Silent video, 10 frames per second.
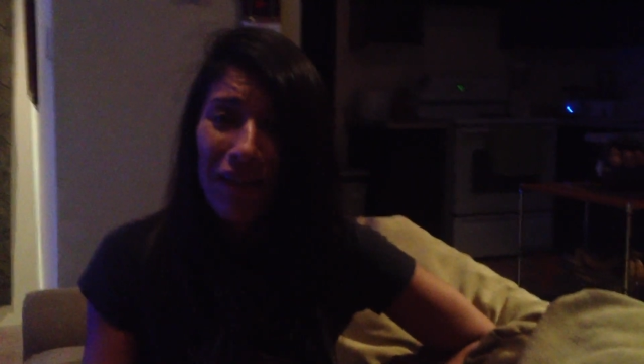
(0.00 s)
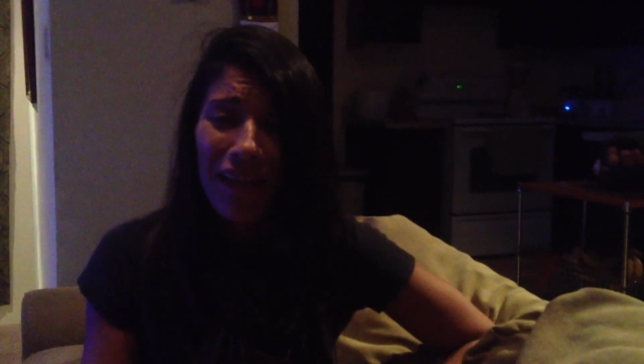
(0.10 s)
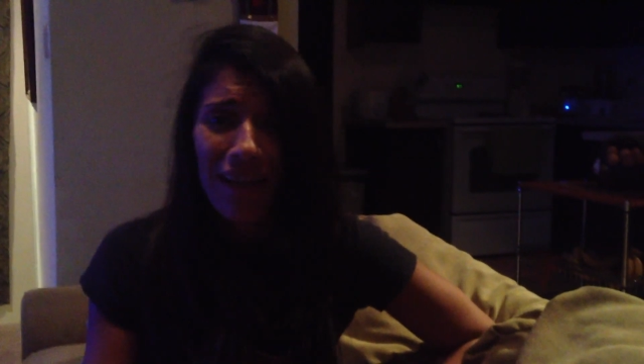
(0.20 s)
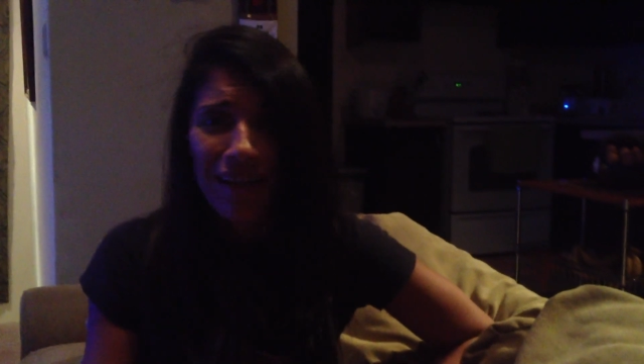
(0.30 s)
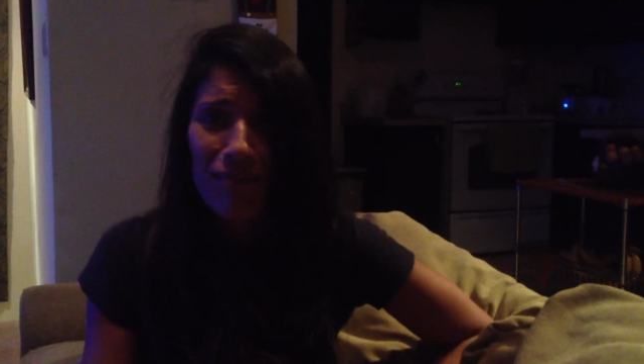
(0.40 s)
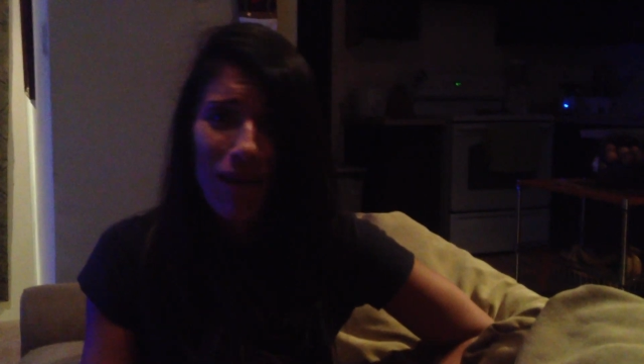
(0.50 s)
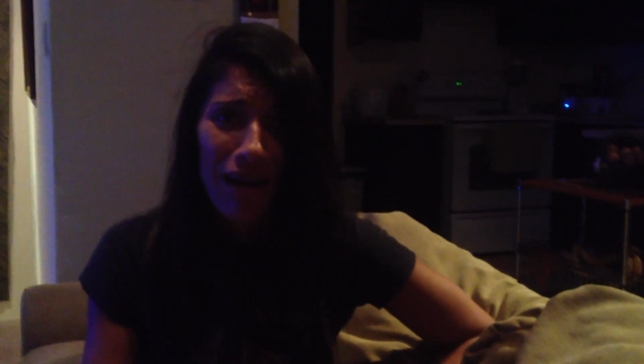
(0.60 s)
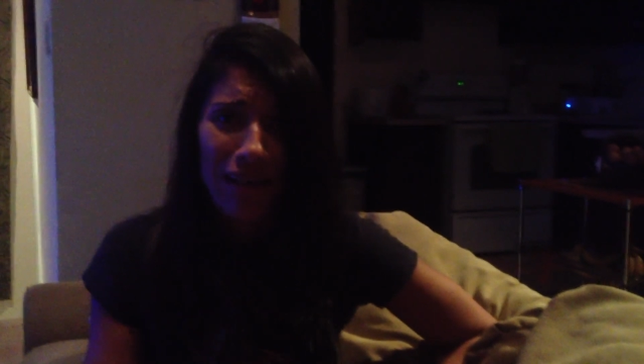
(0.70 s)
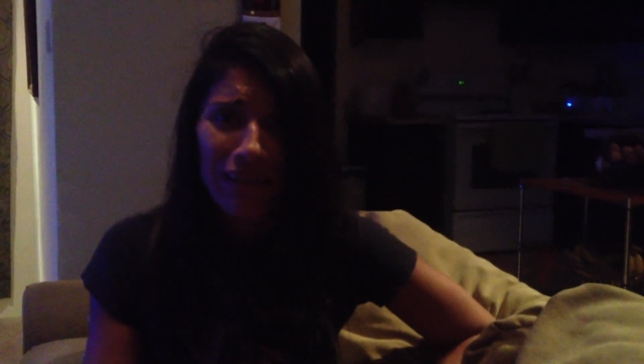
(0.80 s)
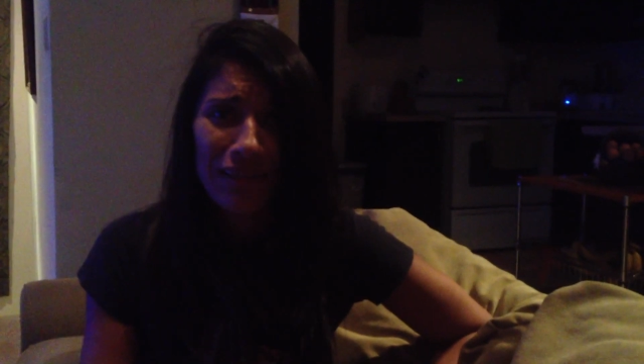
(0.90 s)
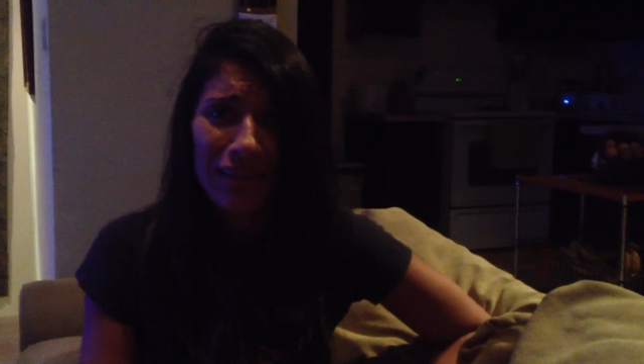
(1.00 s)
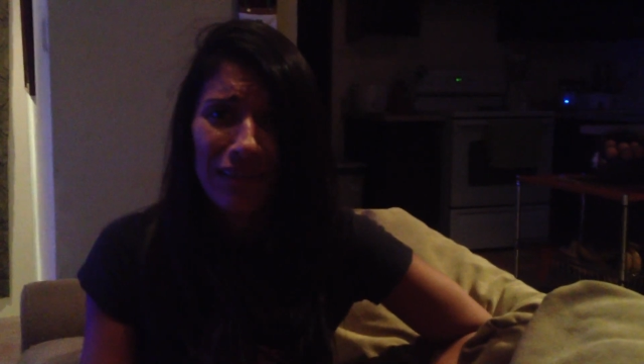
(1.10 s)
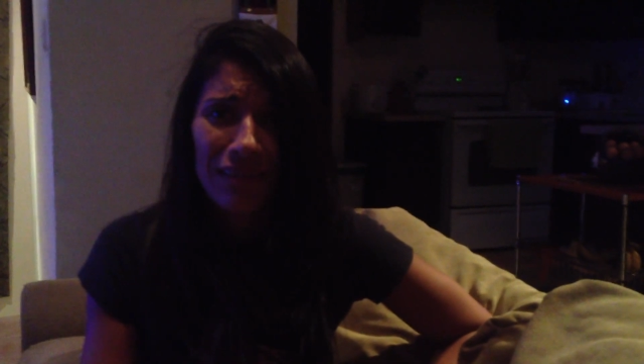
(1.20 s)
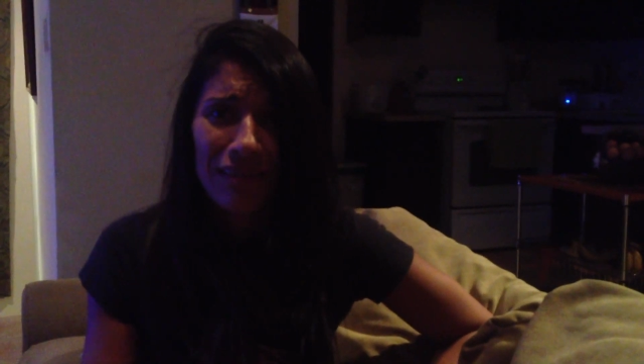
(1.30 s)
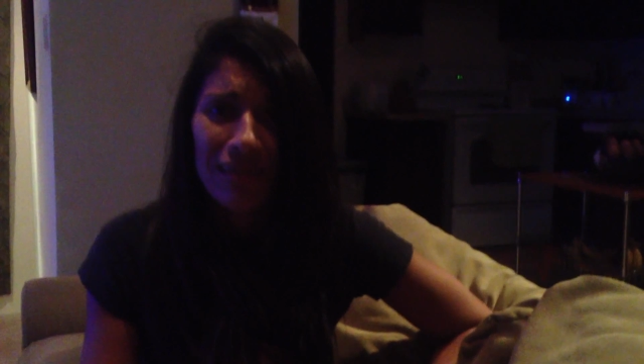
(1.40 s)
never get it right.
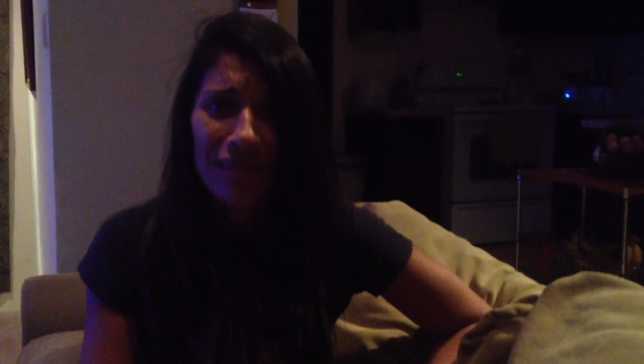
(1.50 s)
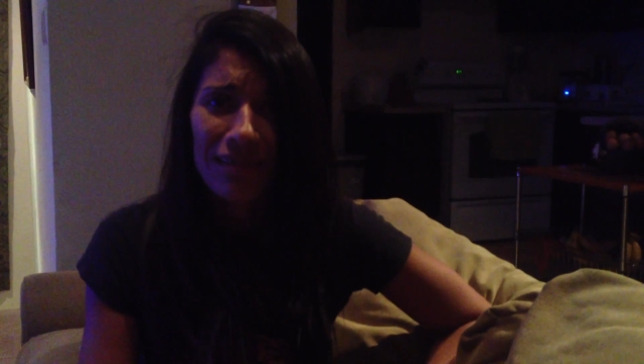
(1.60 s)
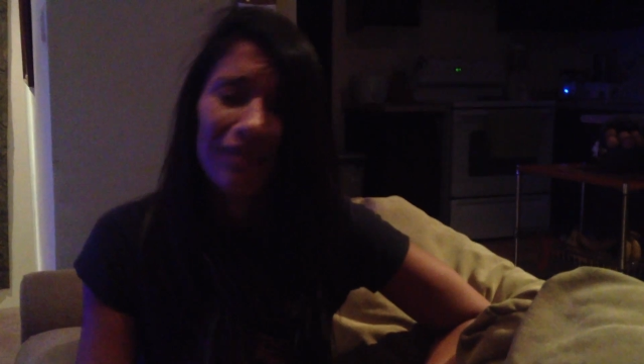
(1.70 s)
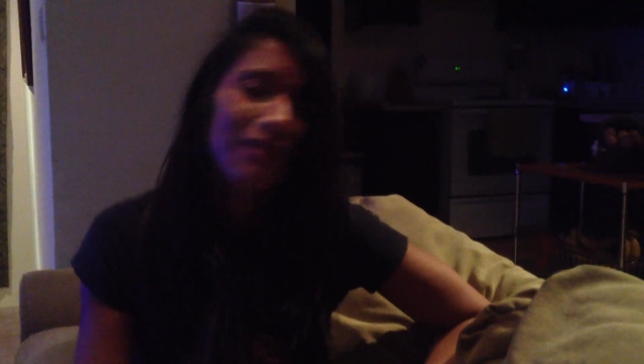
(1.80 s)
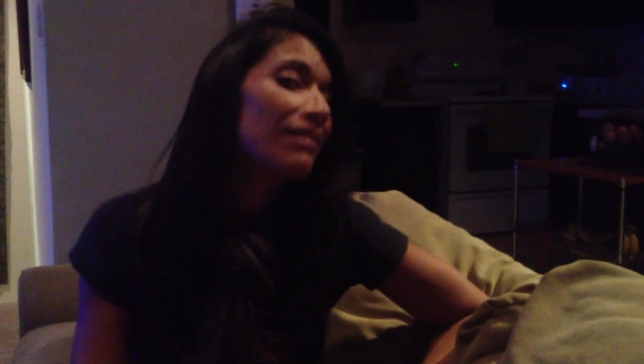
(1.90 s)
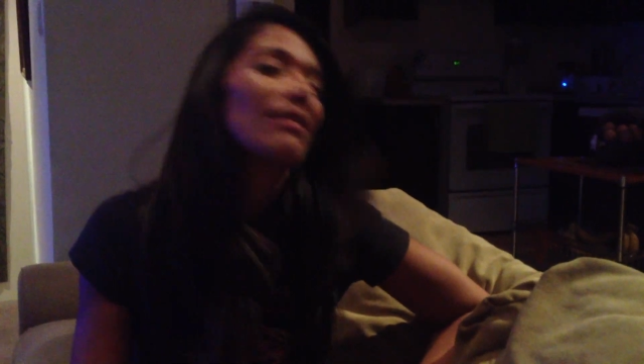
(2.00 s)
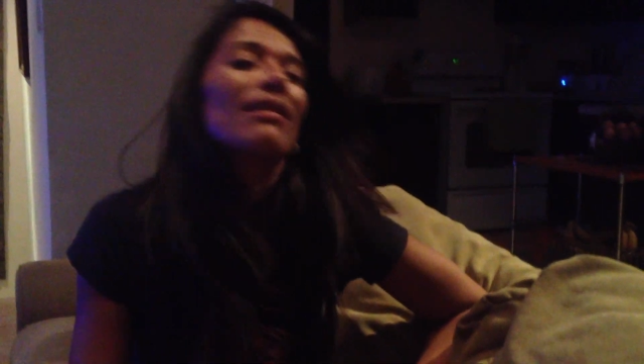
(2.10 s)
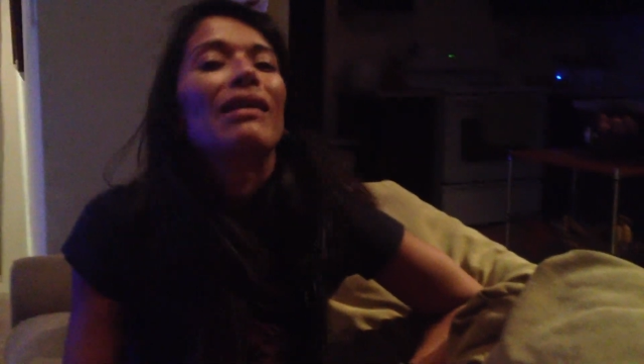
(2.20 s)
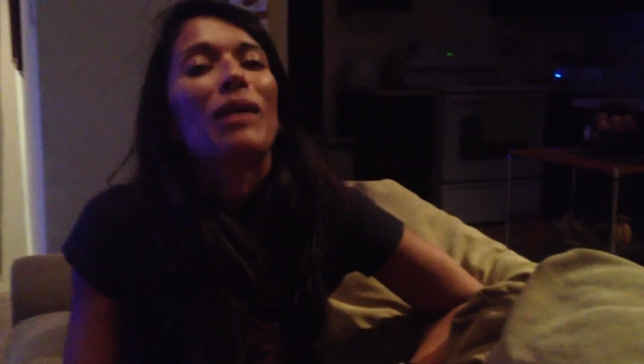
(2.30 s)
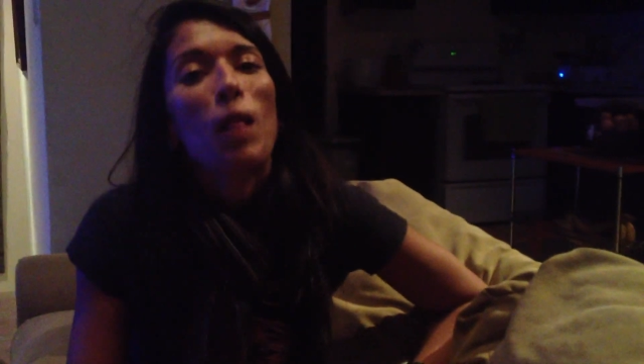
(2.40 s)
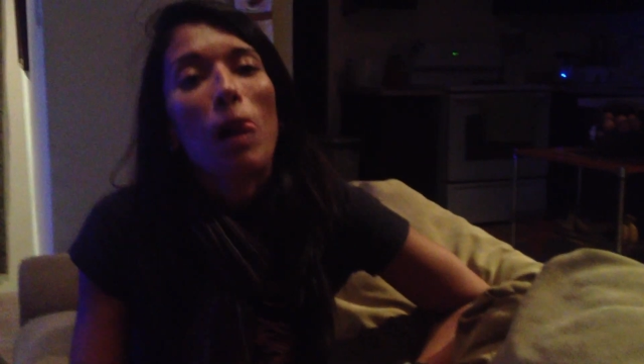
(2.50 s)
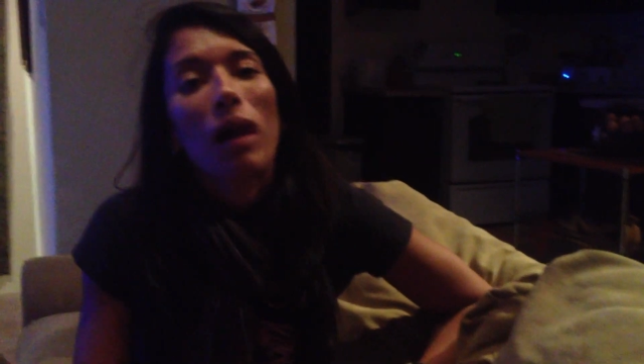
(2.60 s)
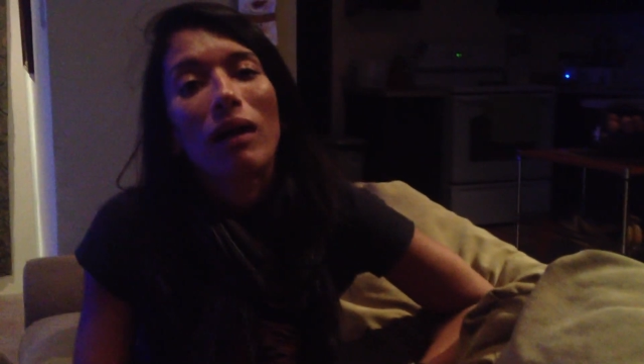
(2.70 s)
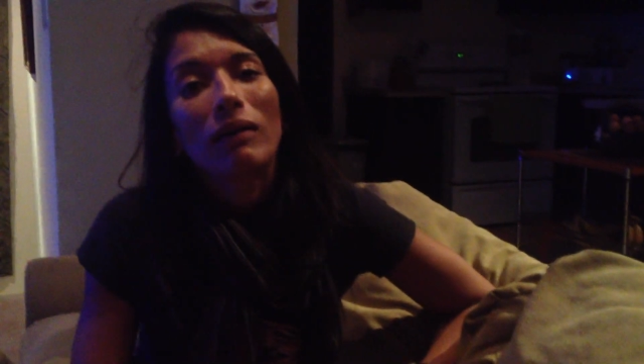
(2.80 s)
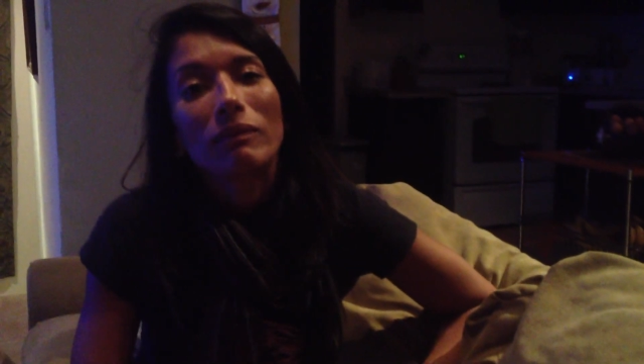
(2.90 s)
Apologies for not watching a lot of
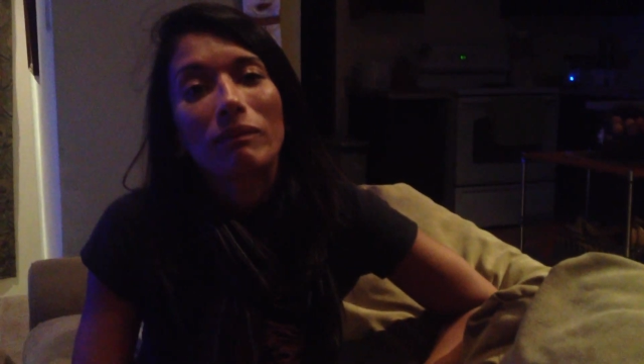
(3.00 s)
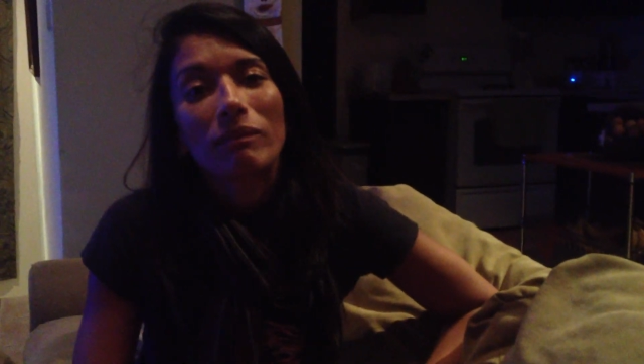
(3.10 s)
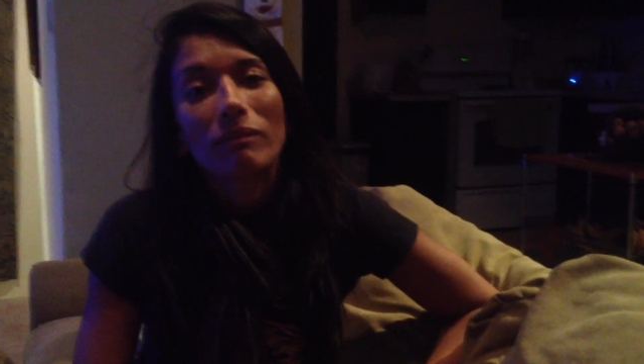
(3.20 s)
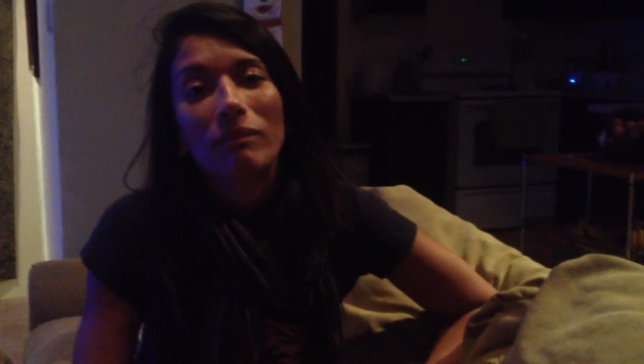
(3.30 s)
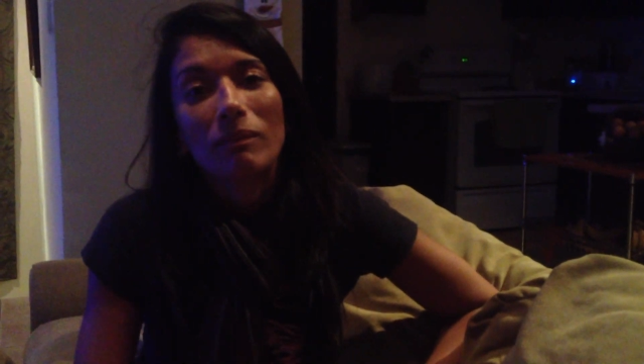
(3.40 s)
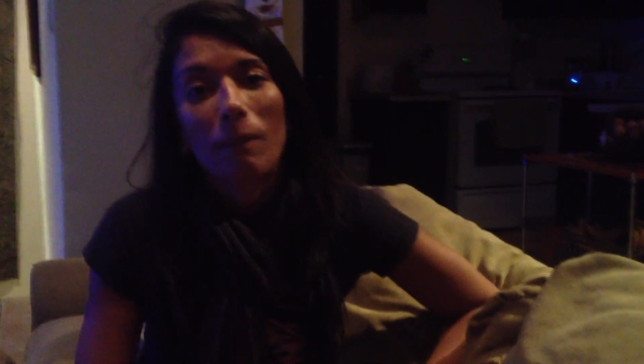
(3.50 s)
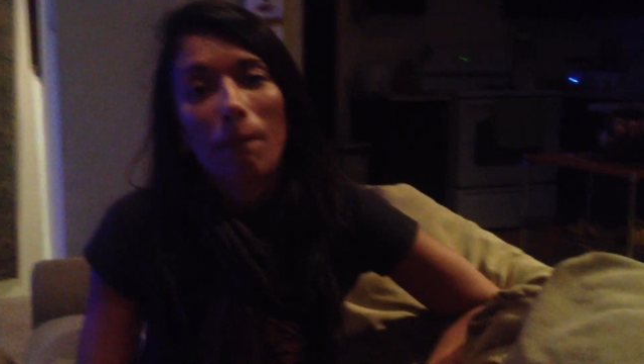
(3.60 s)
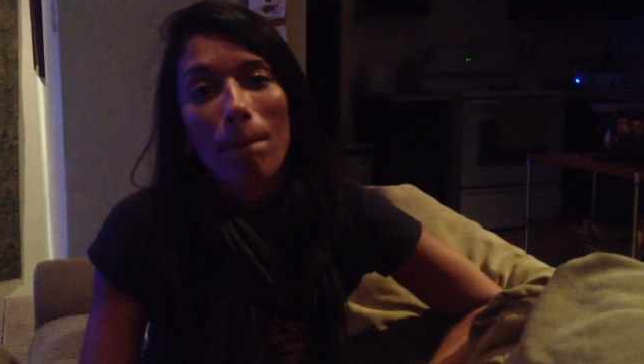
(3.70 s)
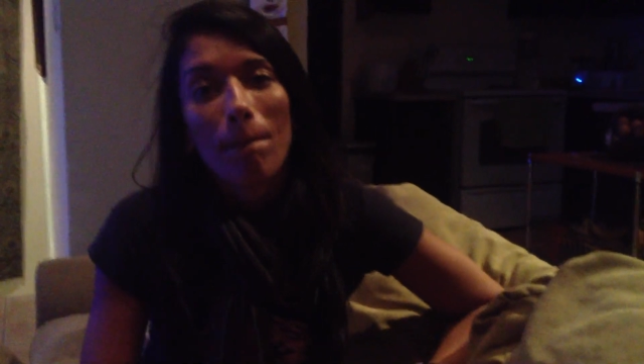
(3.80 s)
your guys' videos lately,